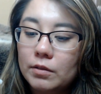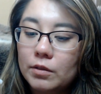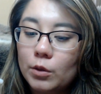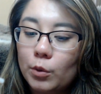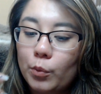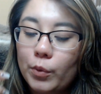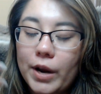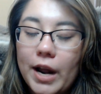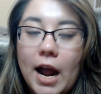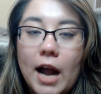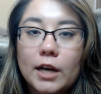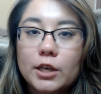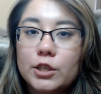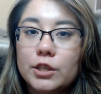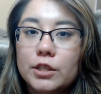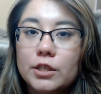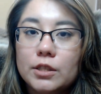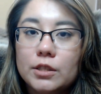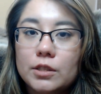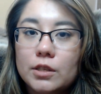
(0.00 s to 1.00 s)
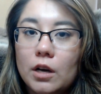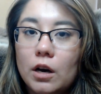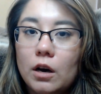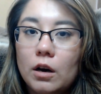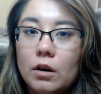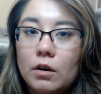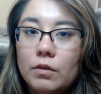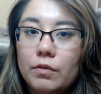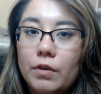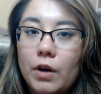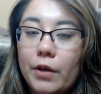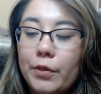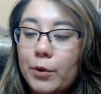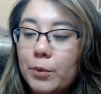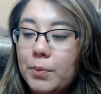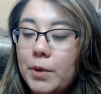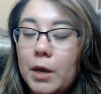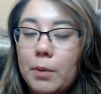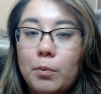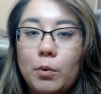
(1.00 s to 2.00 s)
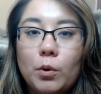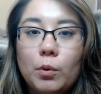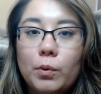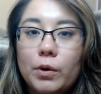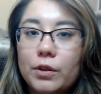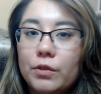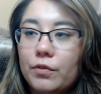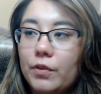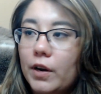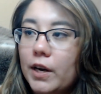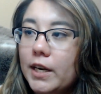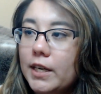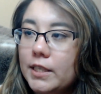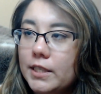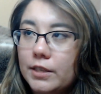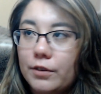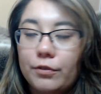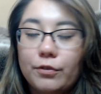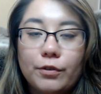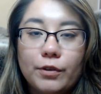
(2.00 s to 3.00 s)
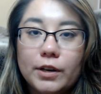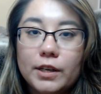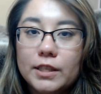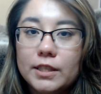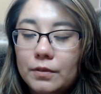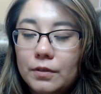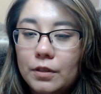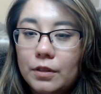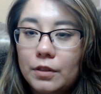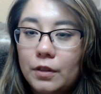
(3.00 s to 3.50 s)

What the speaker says: the reactions of other people with very different